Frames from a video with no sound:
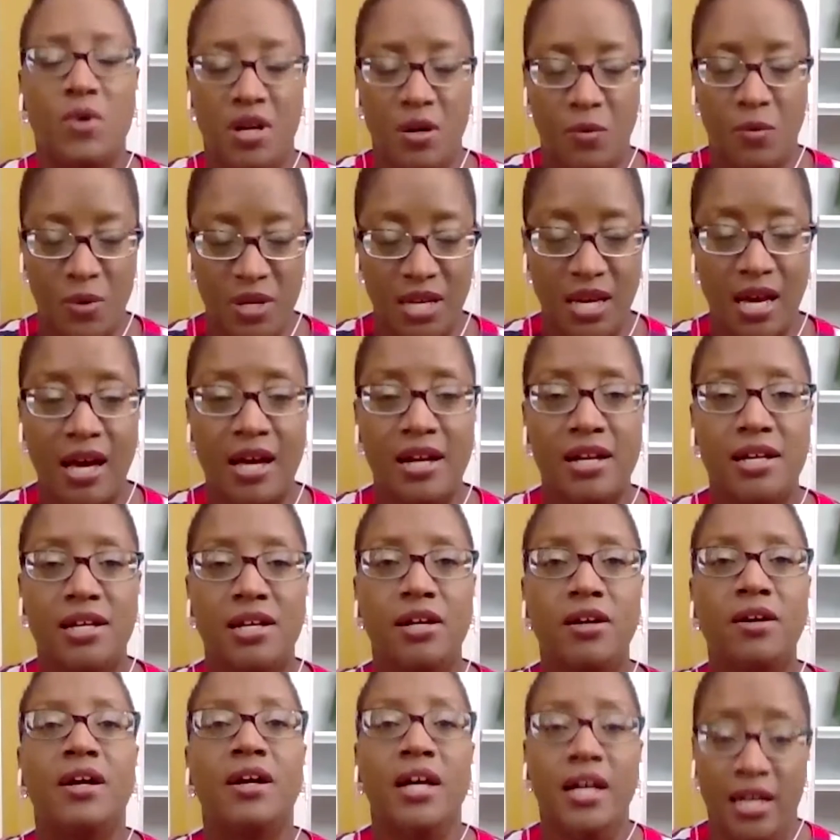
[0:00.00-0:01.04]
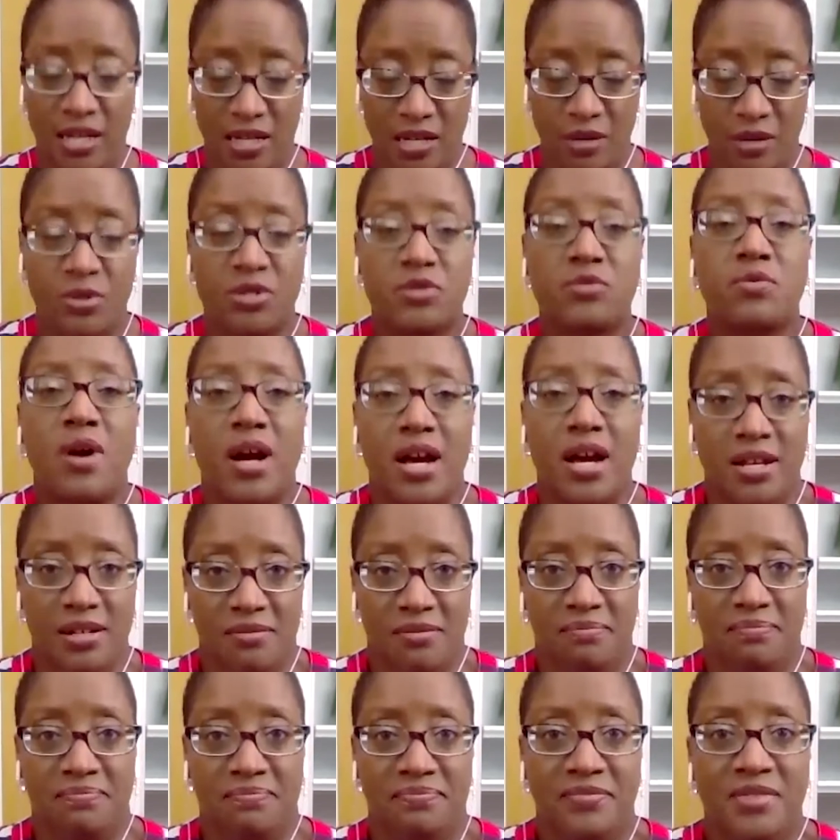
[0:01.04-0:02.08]
Well, we got here, and it was right.
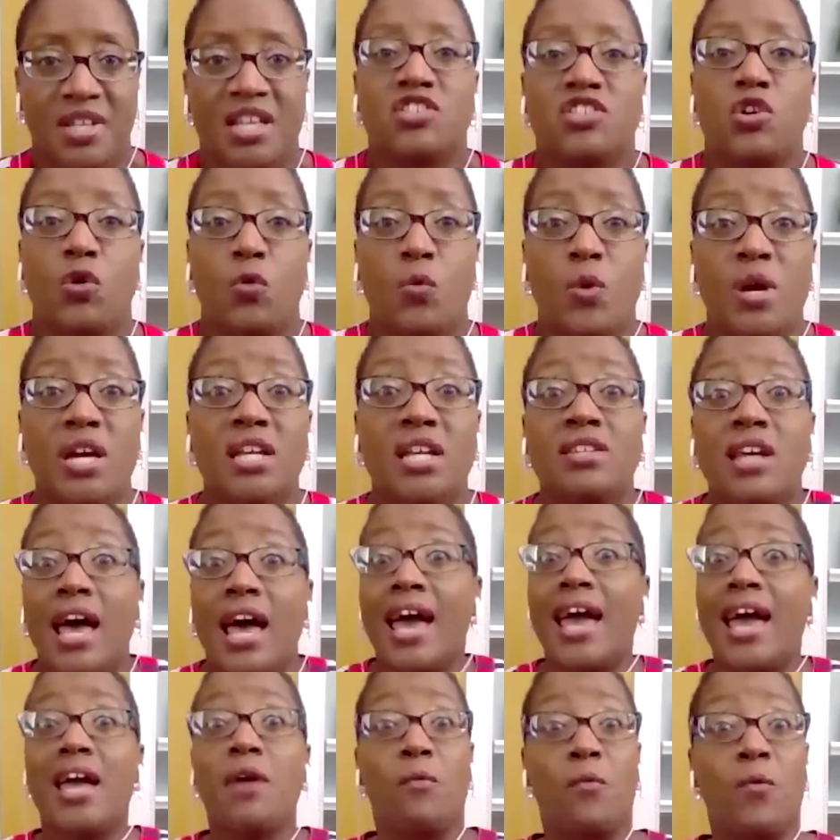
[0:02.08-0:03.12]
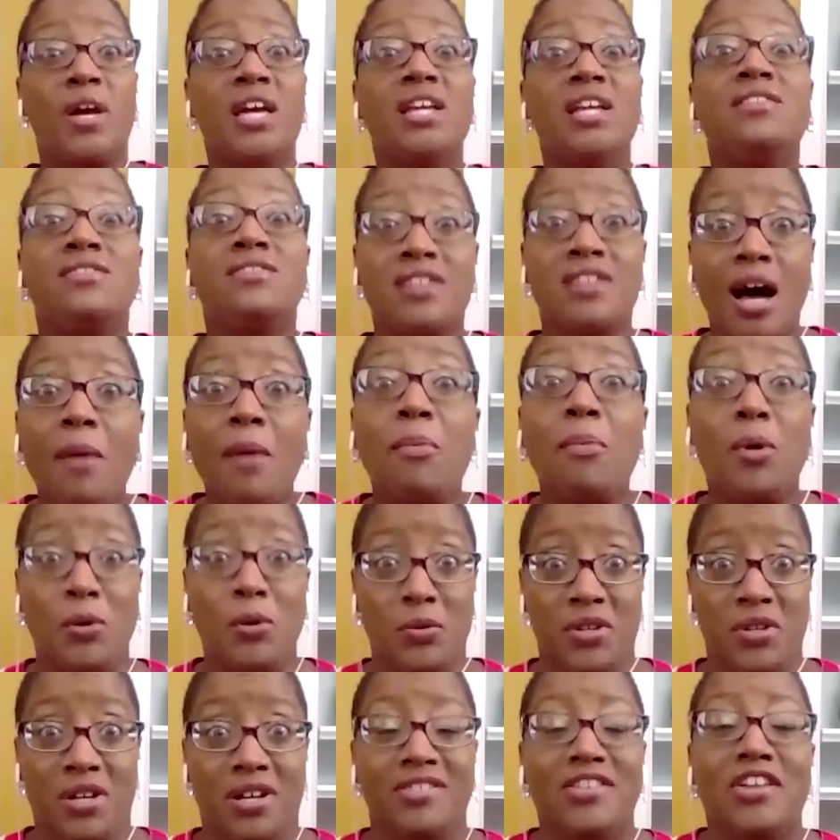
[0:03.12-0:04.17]
So we
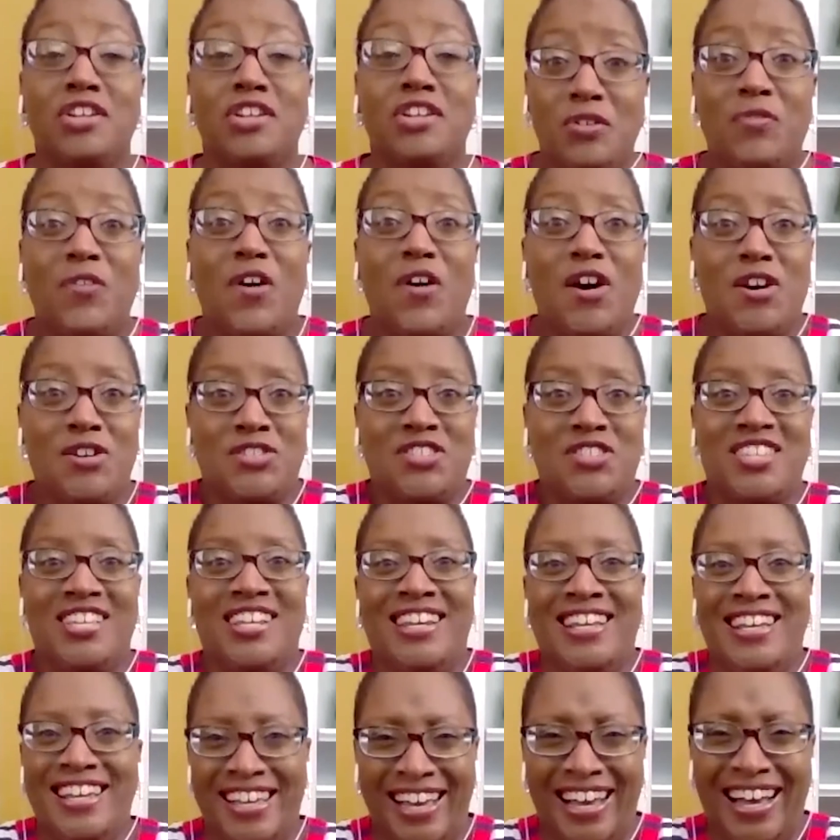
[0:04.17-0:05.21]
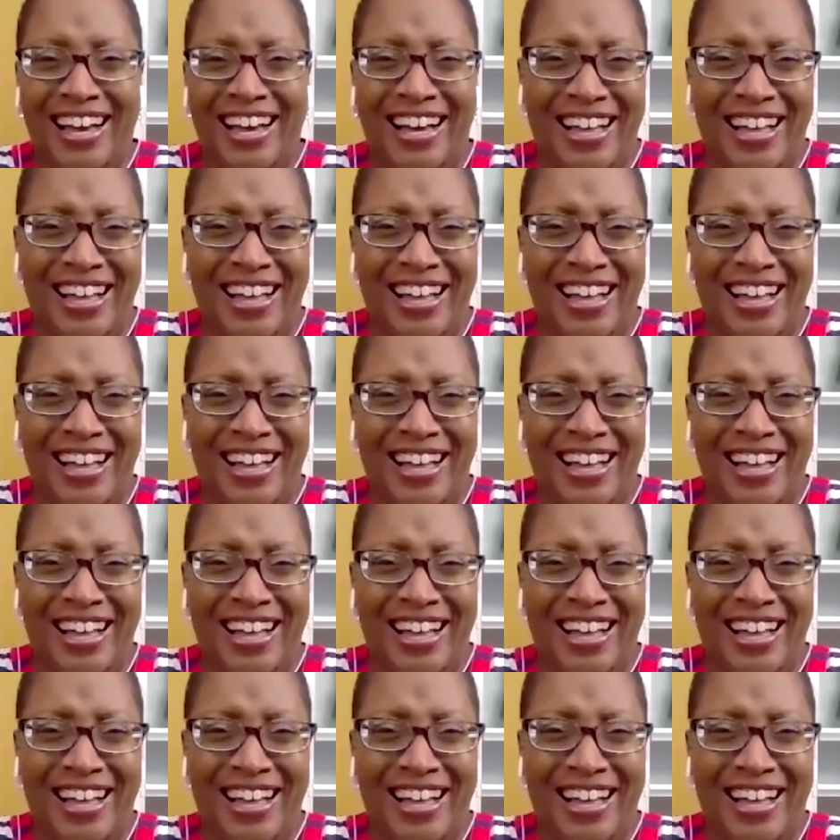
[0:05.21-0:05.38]
doubled the diversity.